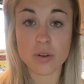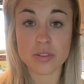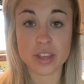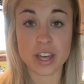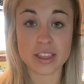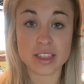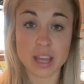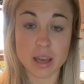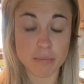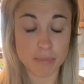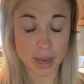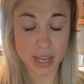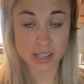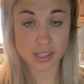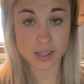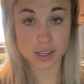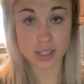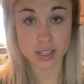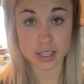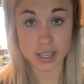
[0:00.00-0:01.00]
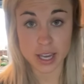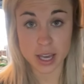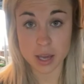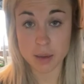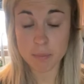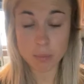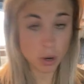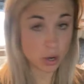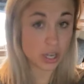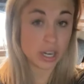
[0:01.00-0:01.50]
that they basically
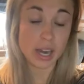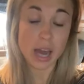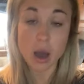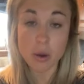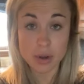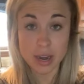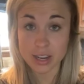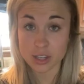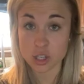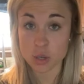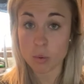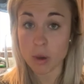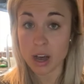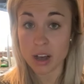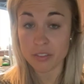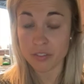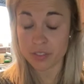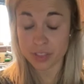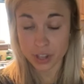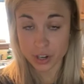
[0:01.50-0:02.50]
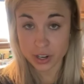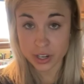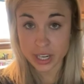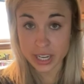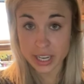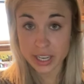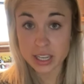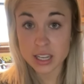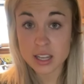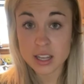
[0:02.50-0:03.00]
put it out at
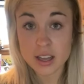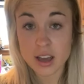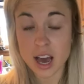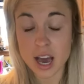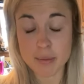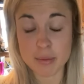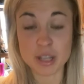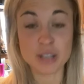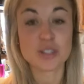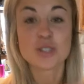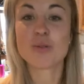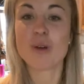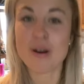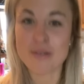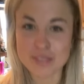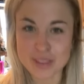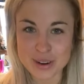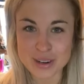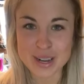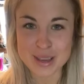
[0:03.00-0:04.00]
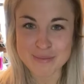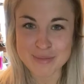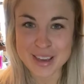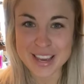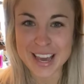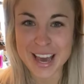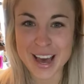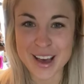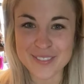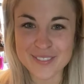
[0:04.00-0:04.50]
12:30
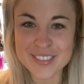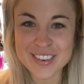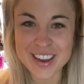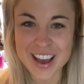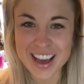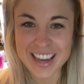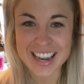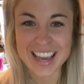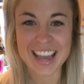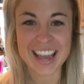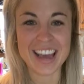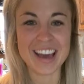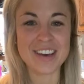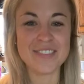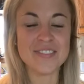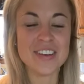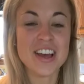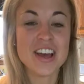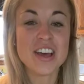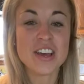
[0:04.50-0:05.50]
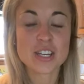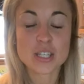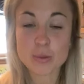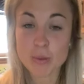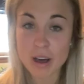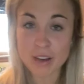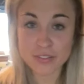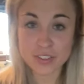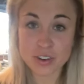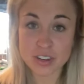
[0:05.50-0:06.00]
p.m., not a.m.,
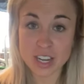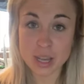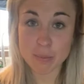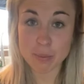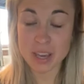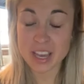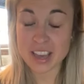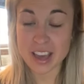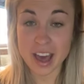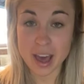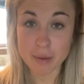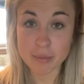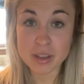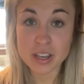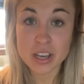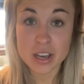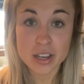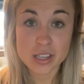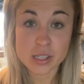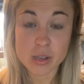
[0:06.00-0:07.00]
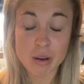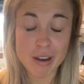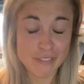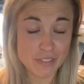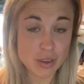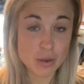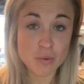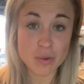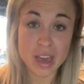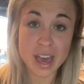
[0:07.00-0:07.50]
12:30 p.m. So if
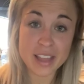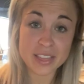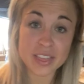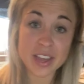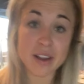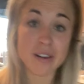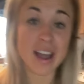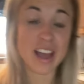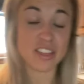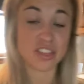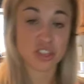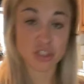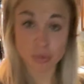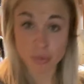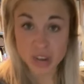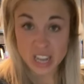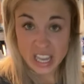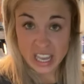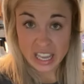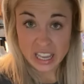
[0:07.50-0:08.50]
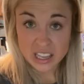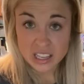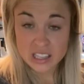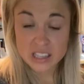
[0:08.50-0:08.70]
you get there at 3,